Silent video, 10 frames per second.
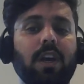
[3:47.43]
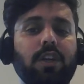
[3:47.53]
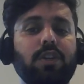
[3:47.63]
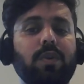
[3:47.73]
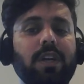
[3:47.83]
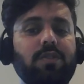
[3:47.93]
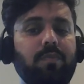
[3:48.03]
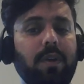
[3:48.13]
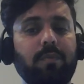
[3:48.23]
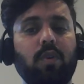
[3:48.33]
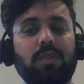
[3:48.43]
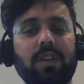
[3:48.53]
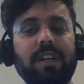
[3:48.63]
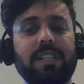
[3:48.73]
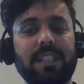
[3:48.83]
UK Supreme Court
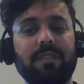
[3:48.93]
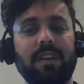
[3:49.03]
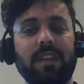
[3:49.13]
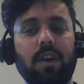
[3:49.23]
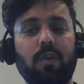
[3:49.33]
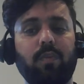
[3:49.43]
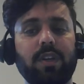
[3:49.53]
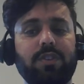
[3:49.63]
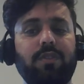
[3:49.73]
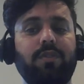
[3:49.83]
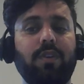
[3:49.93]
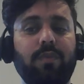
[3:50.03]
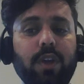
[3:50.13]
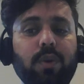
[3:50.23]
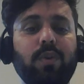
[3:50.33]
37, which
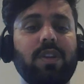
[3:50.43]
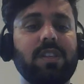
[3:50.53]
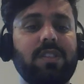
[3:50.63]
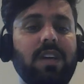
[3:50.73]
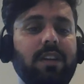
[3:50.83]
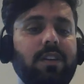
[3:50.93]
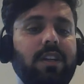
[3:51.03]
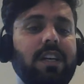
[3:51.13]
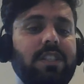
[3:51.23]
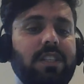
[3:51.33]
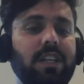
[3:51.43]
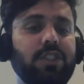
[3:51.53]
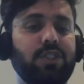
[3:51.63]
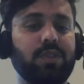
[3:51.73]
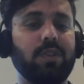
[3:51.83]
reviewed standard
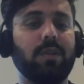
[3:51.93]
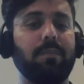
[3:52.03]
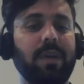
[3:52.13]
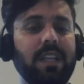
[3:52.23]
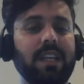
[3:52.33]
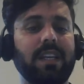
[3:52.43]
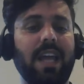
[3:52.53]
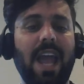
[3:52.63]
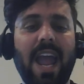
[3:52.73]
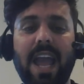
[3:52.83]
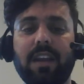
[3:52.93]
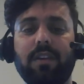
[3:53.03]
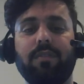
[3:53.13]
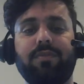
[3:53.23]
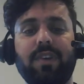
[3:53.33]
essential patent
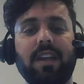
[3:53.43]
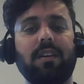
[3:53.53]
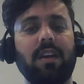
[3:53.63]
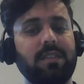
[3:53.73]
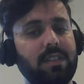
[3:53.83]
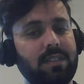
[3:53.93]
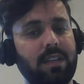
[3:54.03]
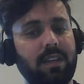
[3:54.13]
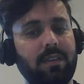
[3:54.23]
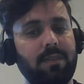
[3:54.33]
and friend licensing,